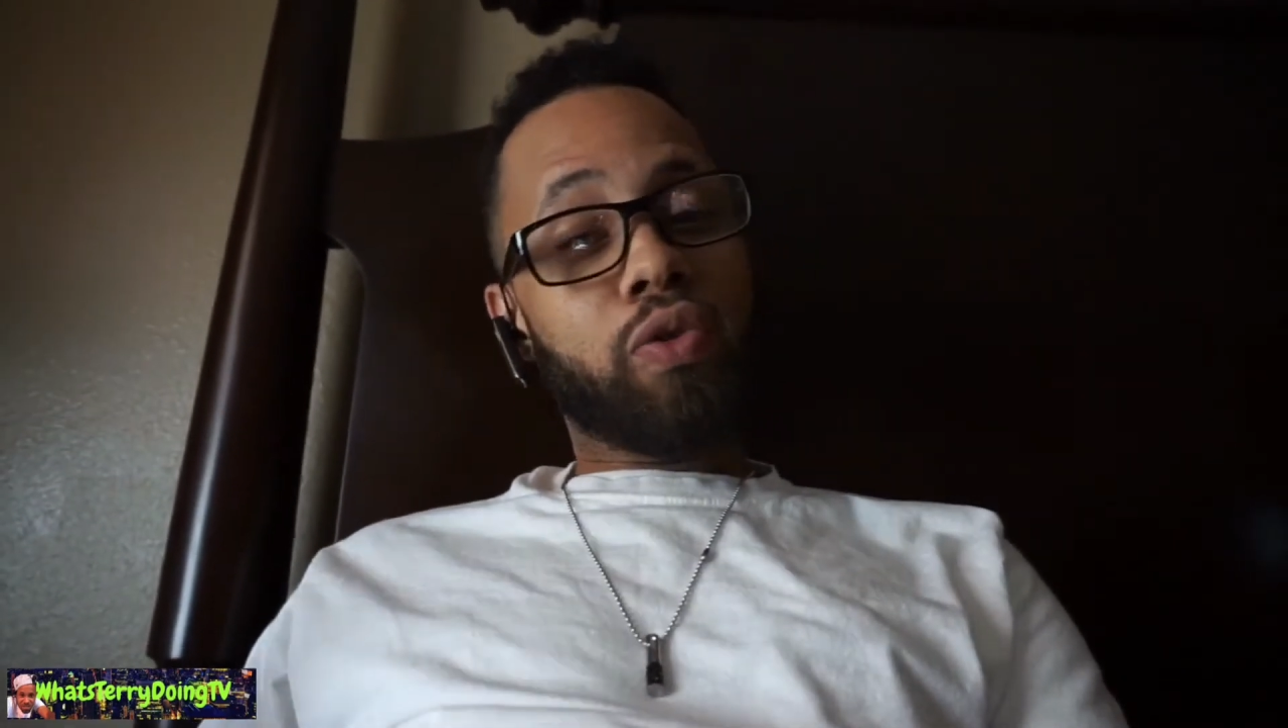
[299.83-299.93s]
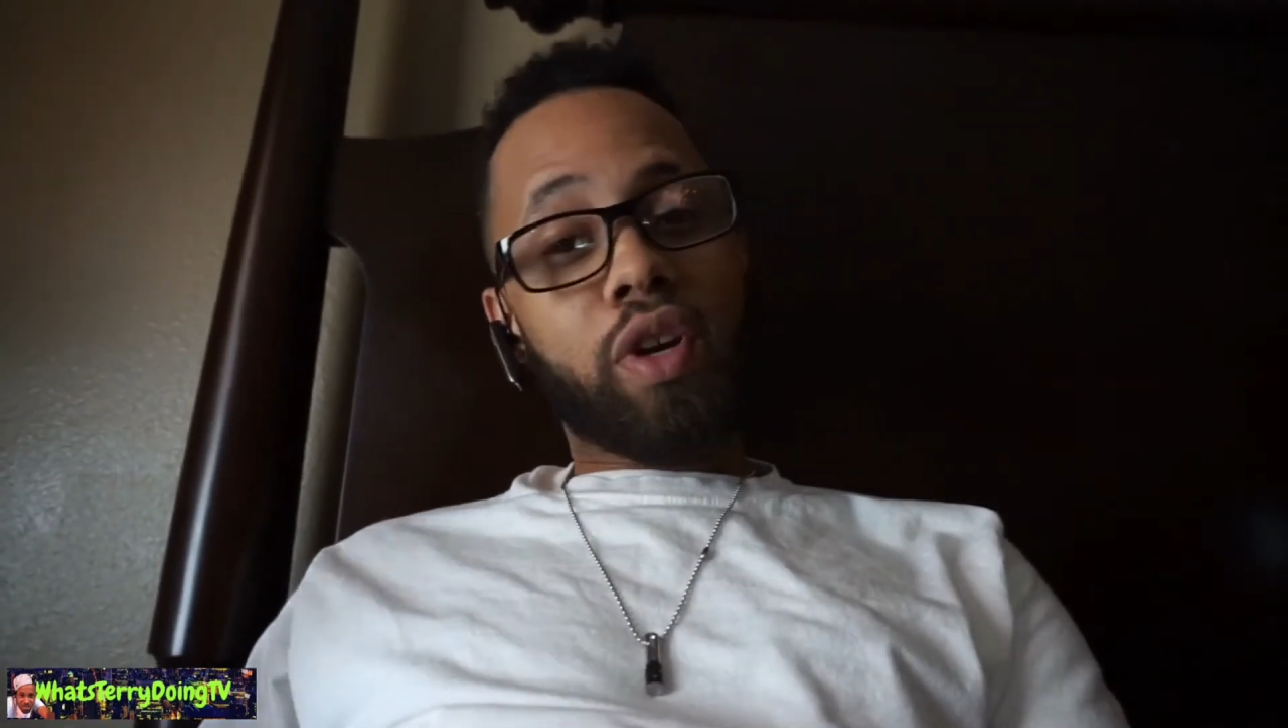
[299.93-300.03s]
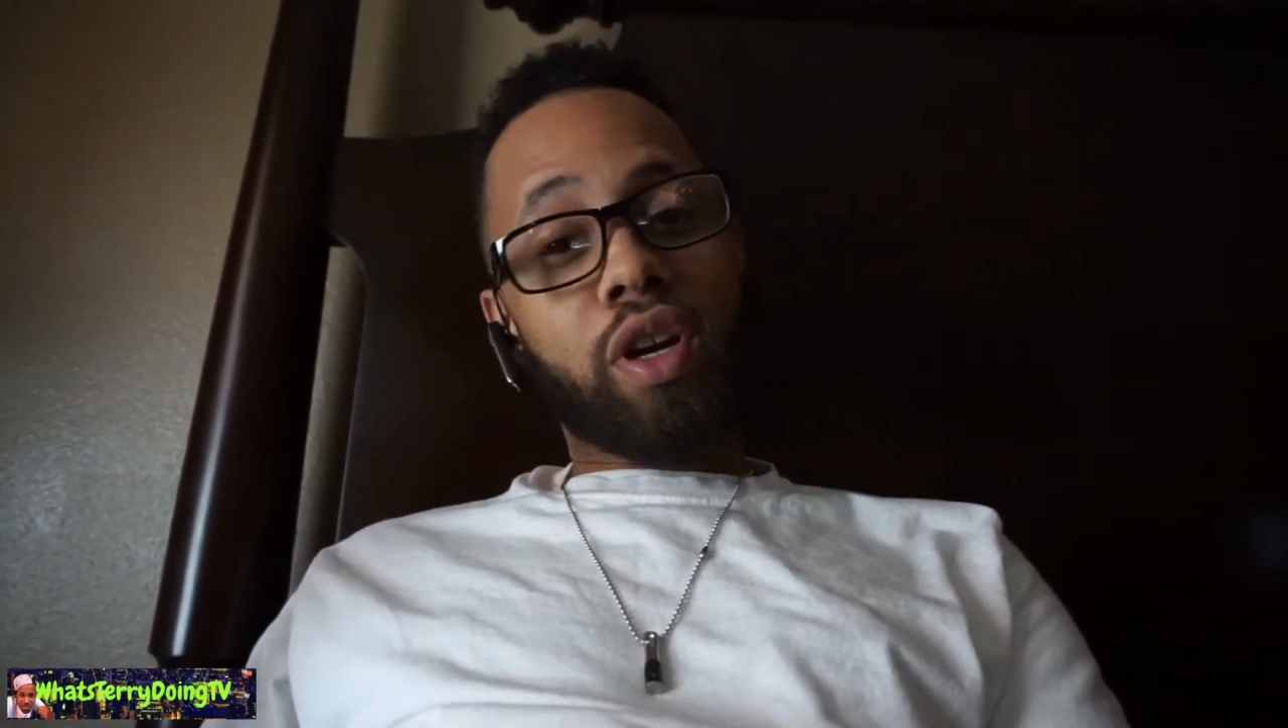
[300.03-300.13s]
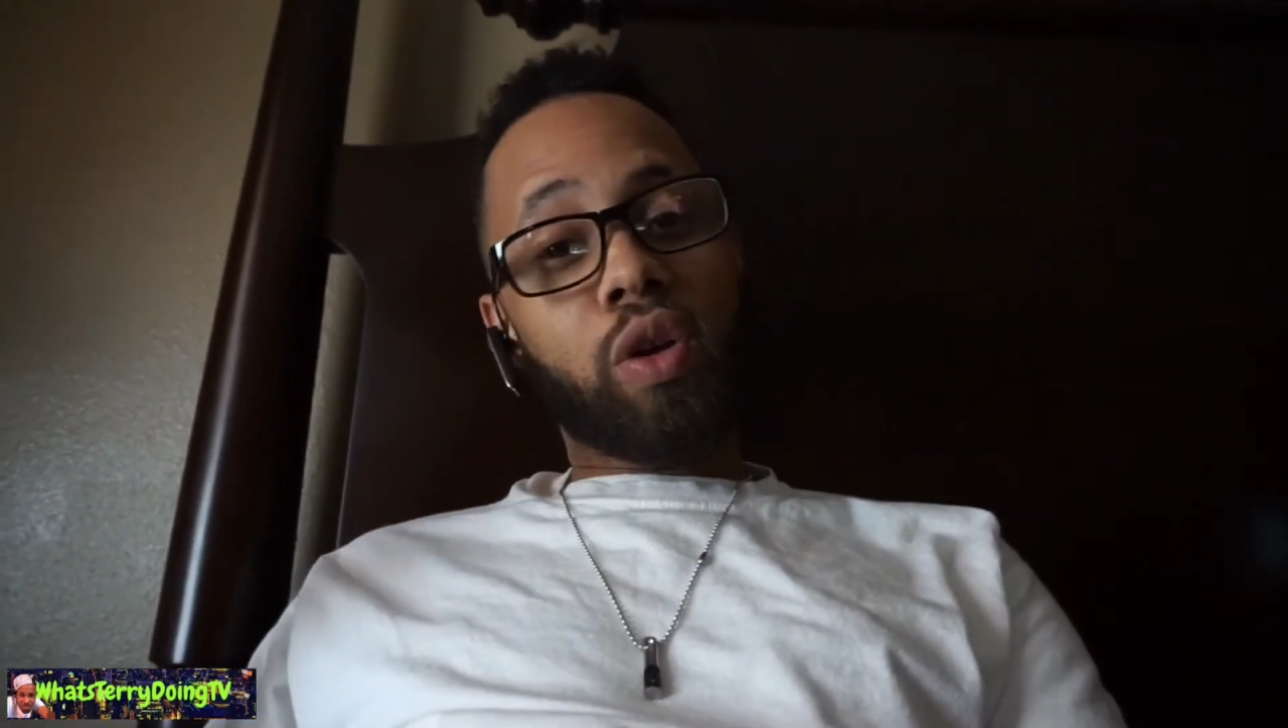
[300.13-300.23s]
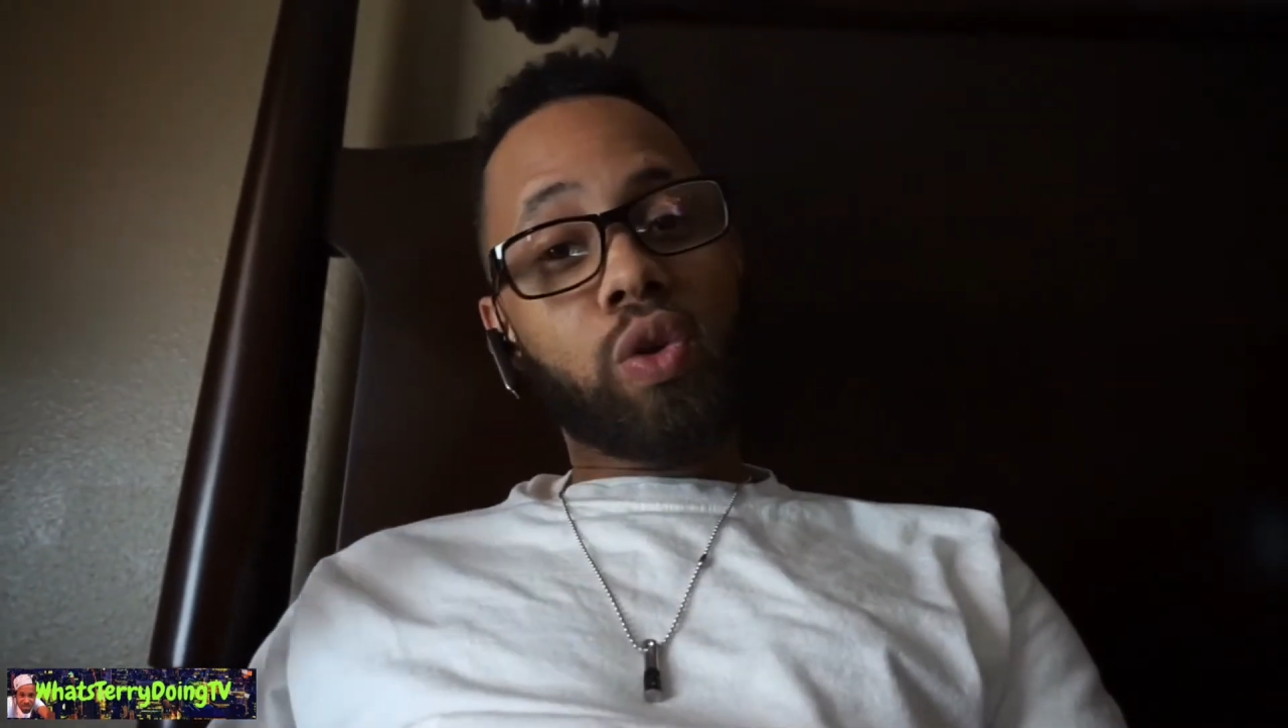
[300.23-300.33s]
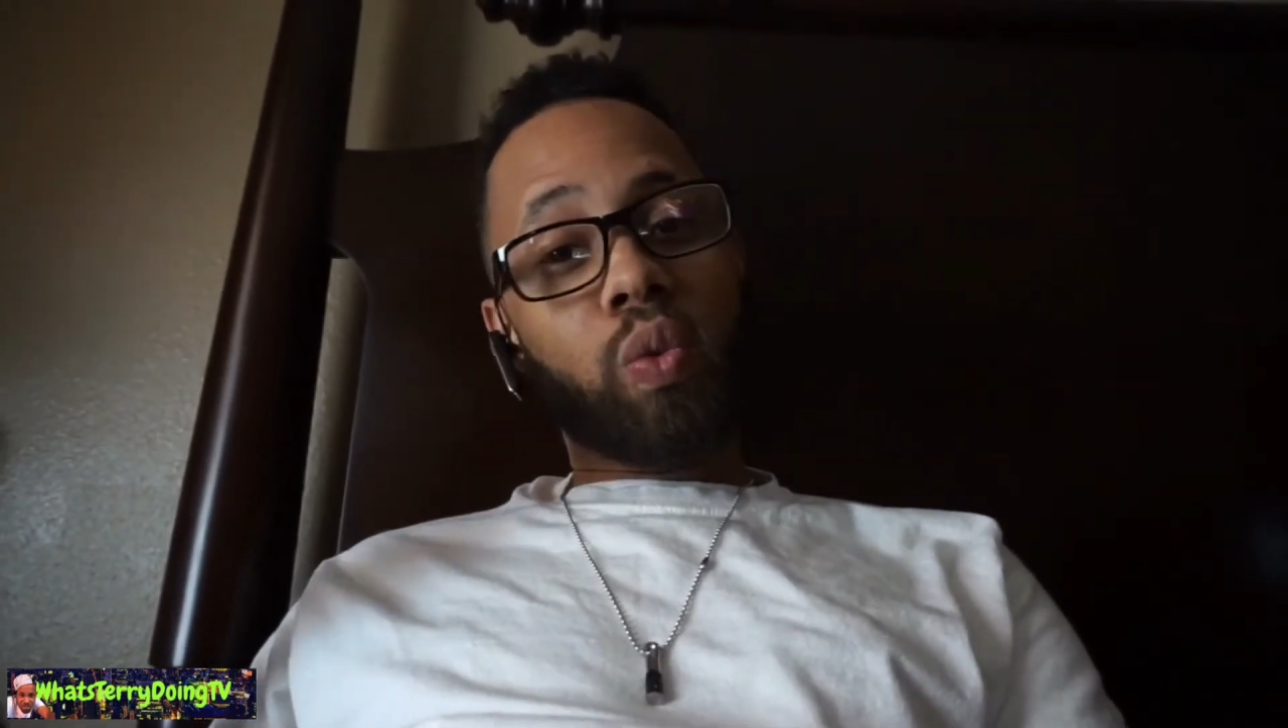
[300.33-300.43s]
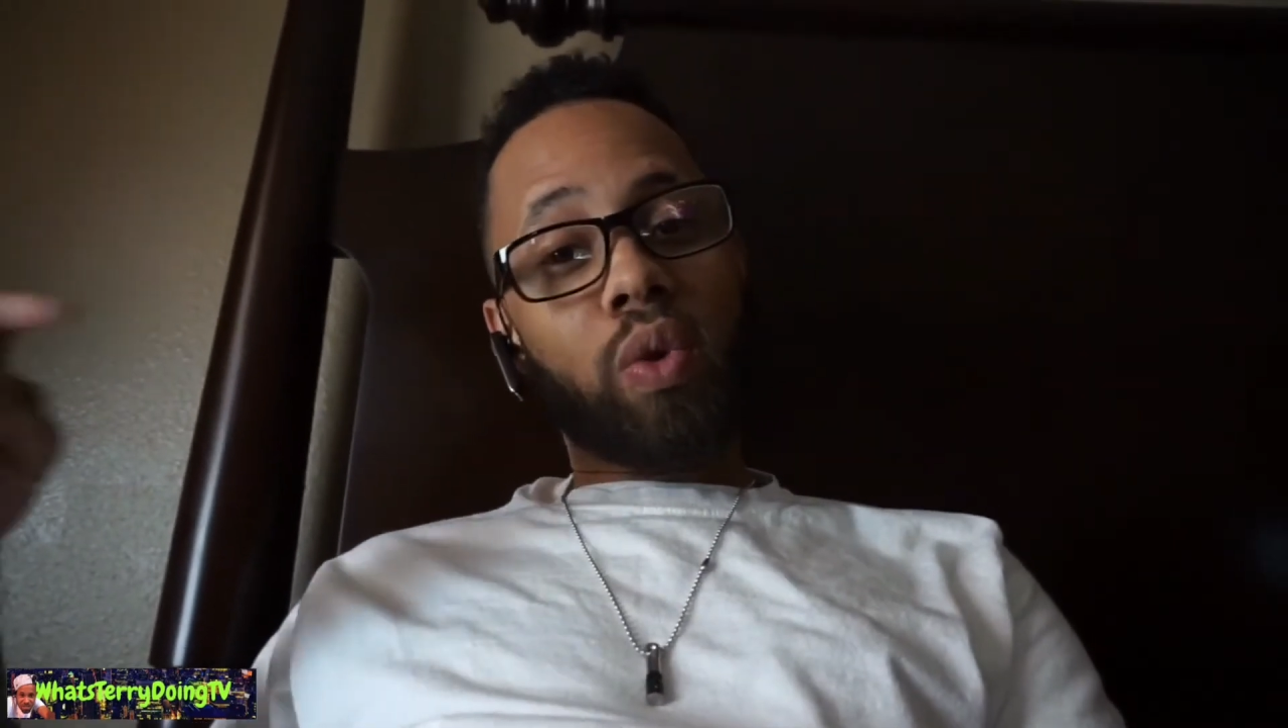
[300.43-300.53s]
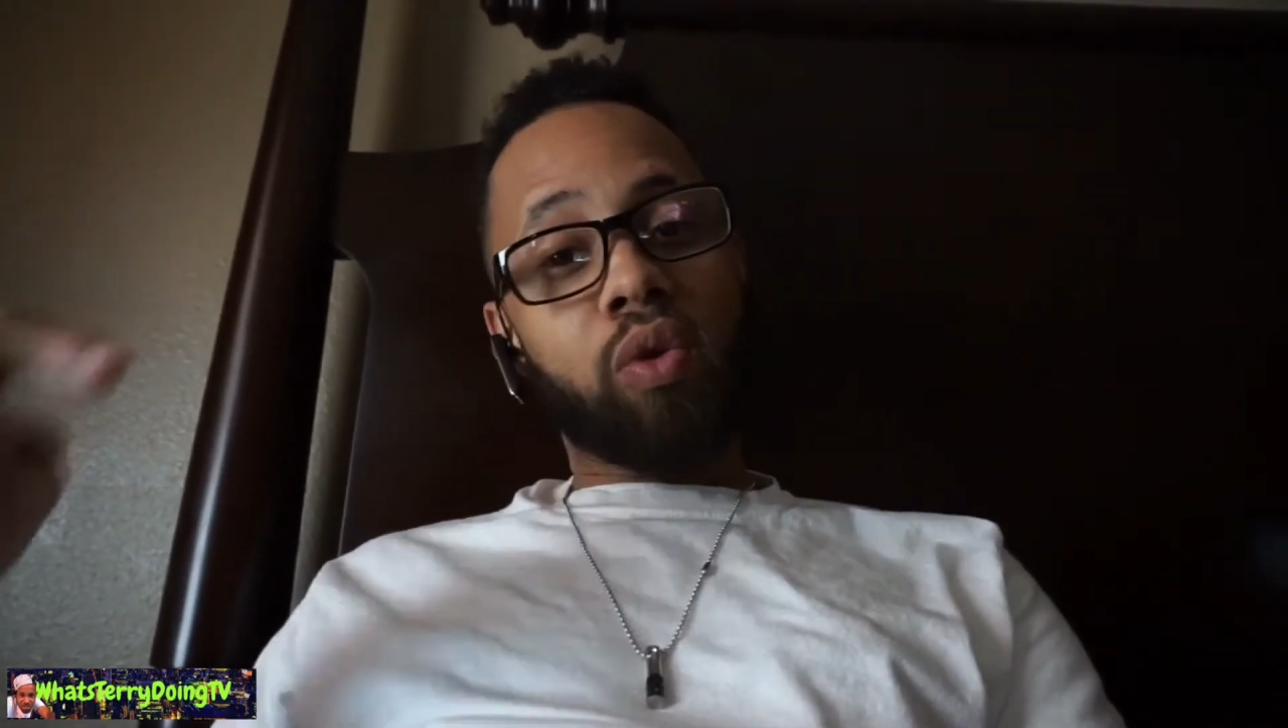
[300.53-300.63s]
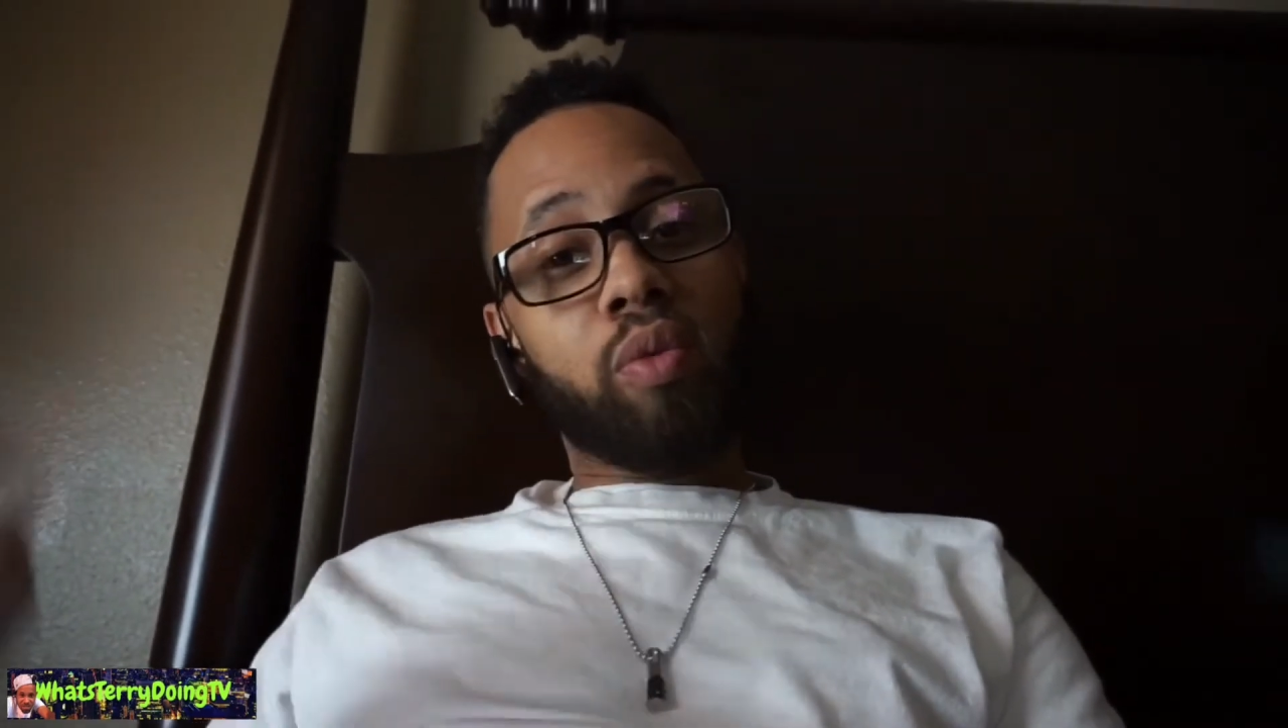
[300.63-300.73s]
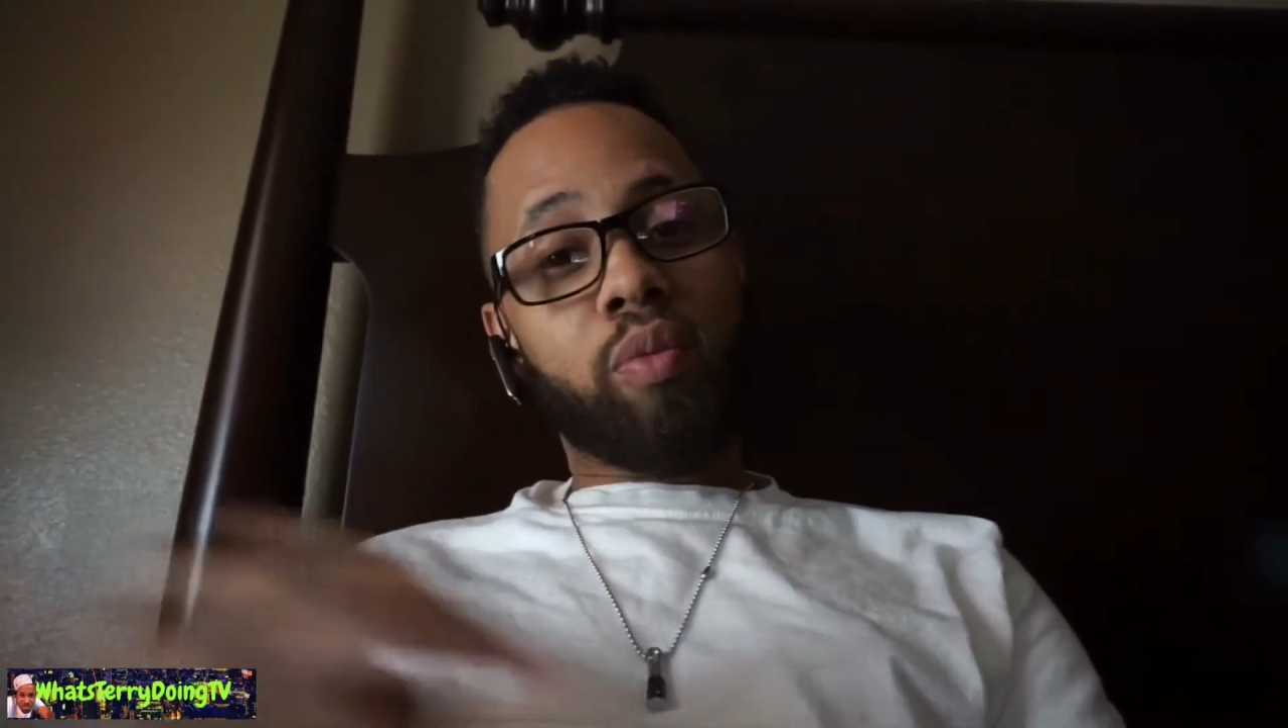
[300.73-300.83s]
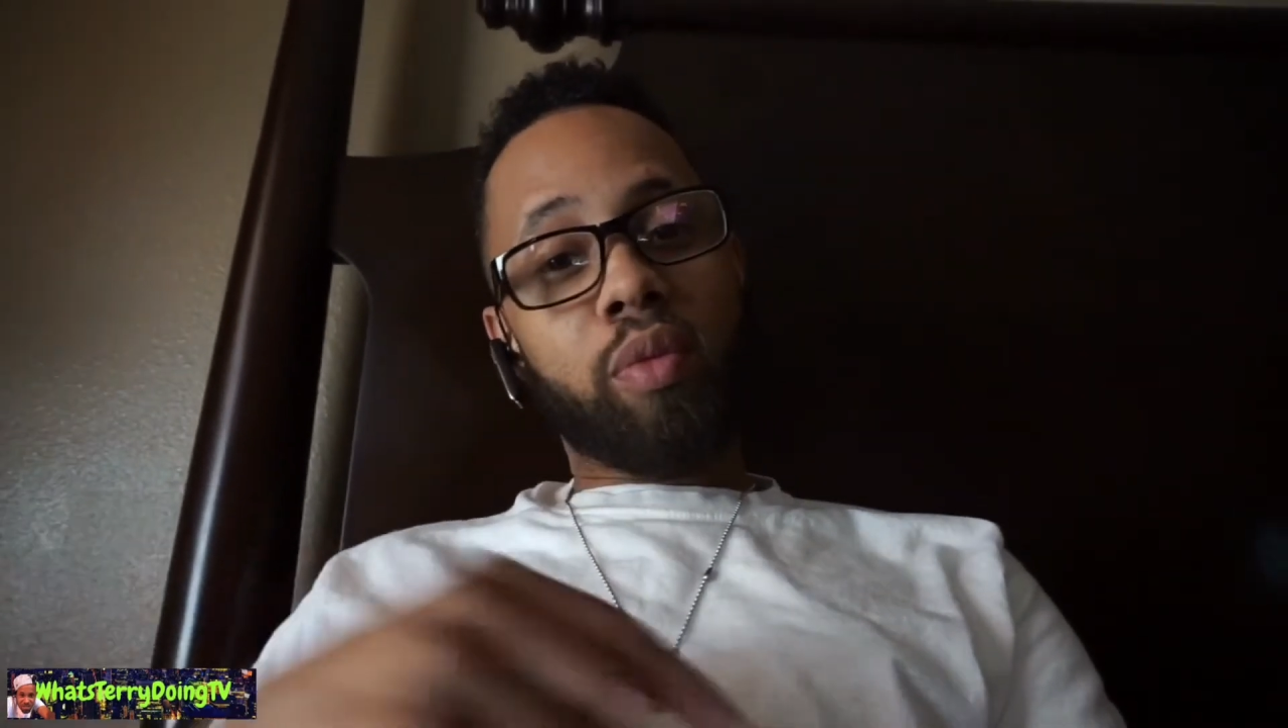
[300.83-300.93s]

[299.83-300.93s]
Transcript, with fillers: videos won't